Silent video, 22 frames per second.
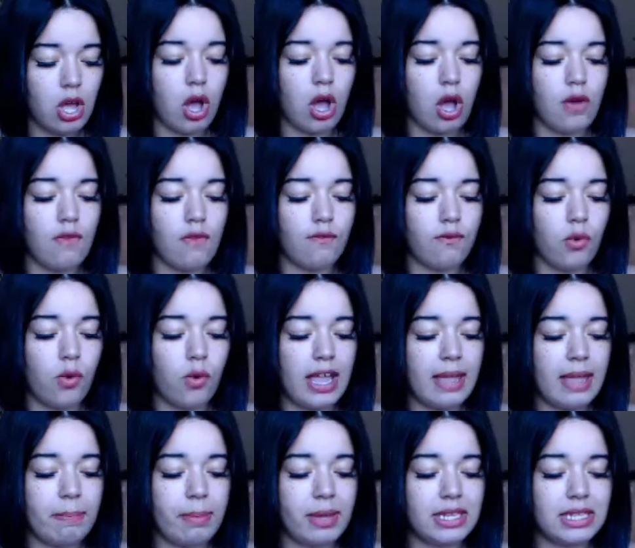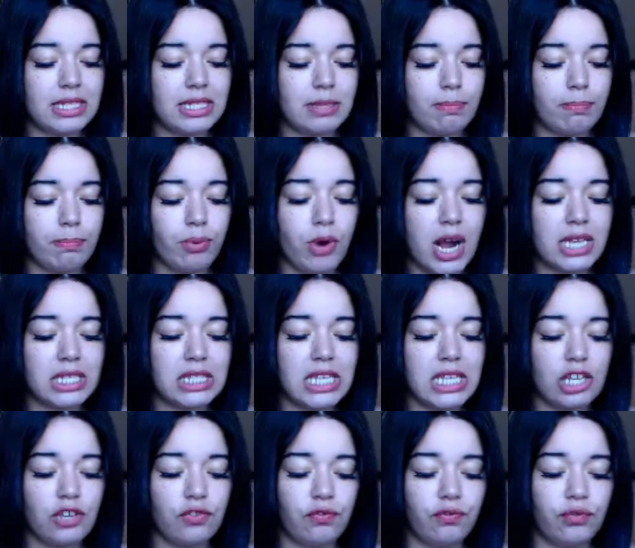Avoid
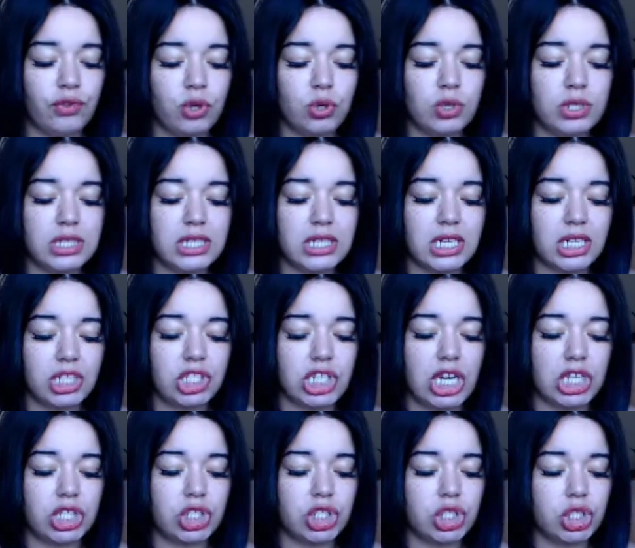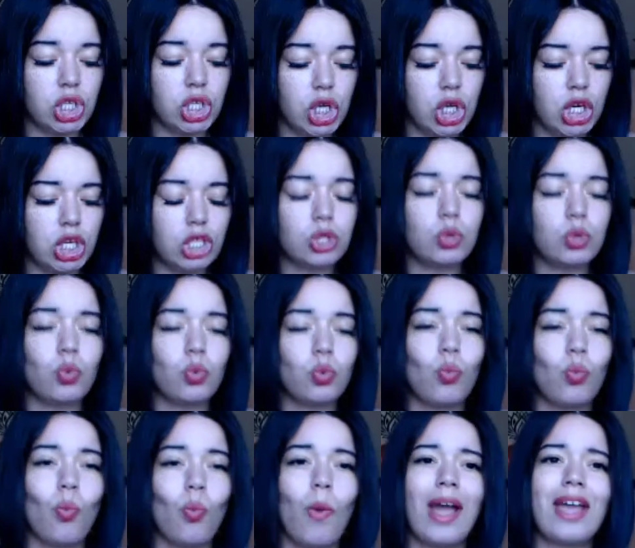processed foods such as sugars,
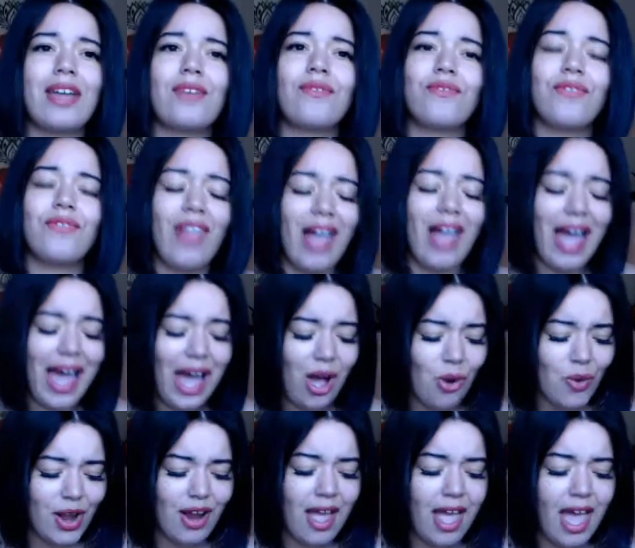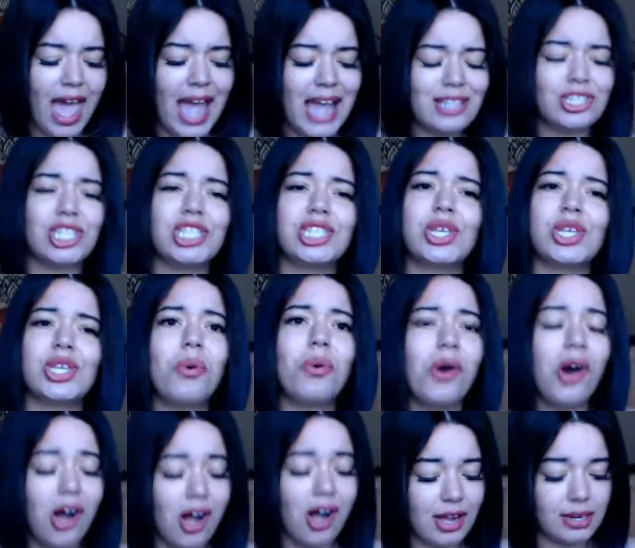white flour, and so
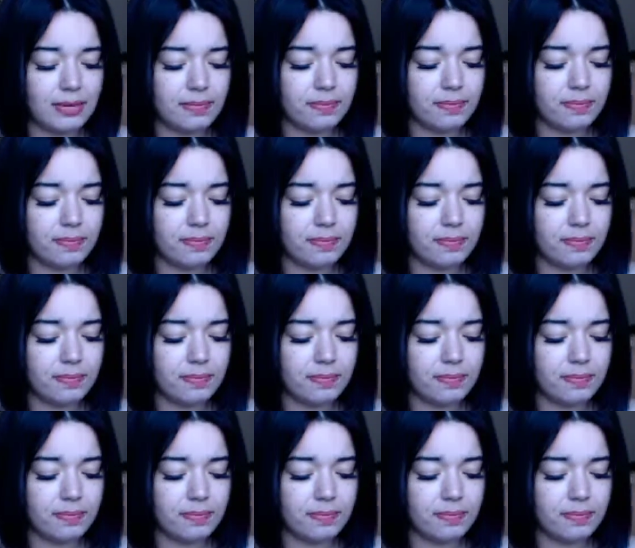on.